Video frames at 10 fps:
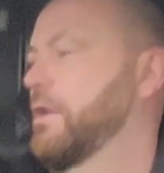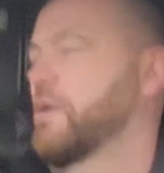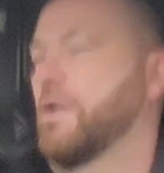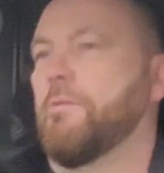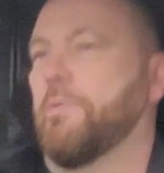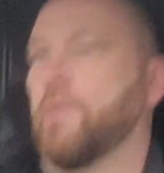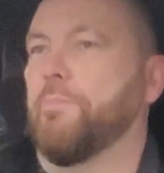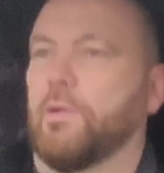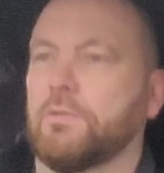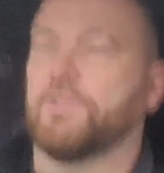No bother,
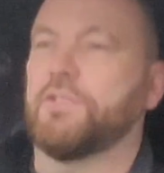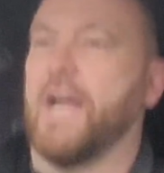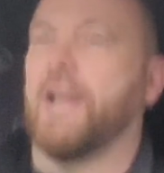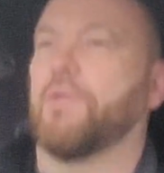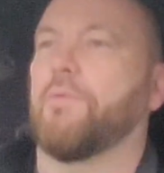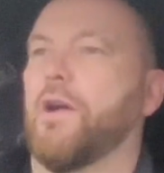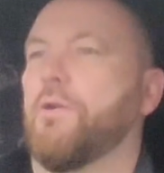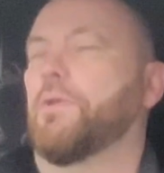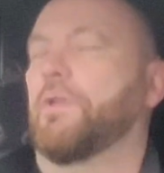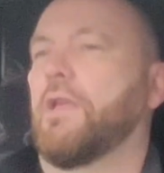pulled to the side of the
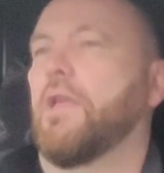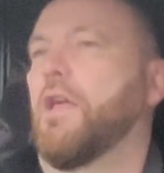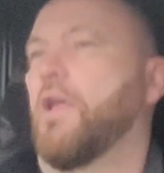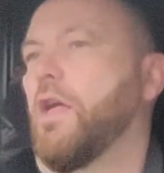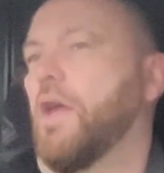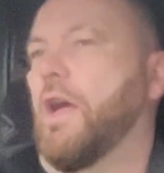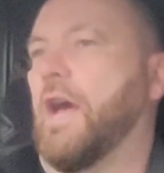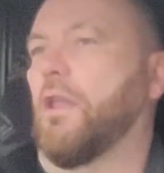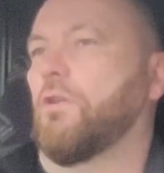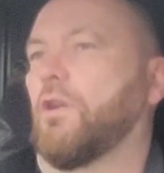road,
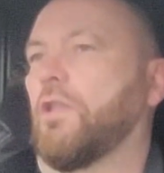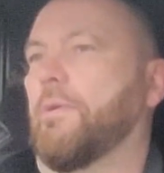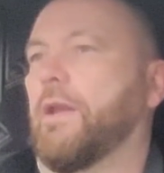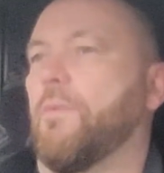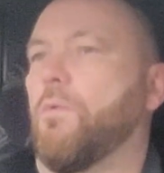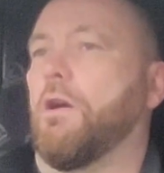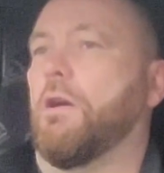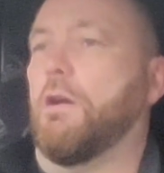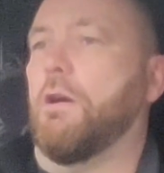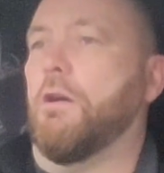had a look under the bonnet.
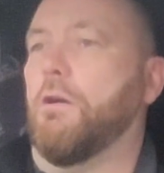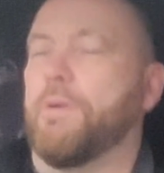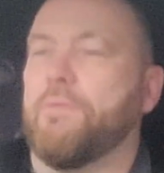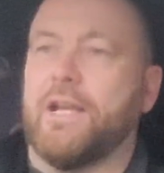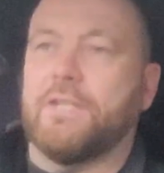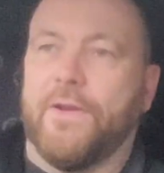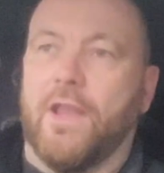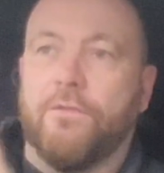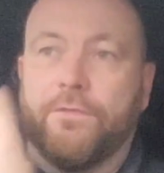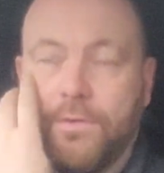Whoa, my rags fell
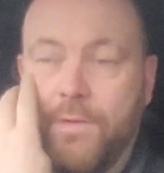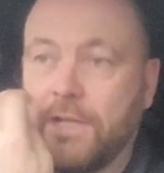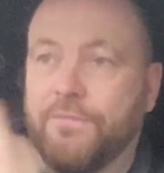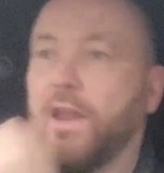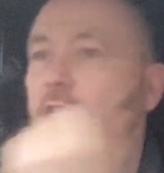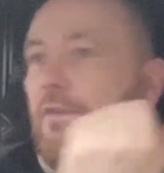off. The rags fell off,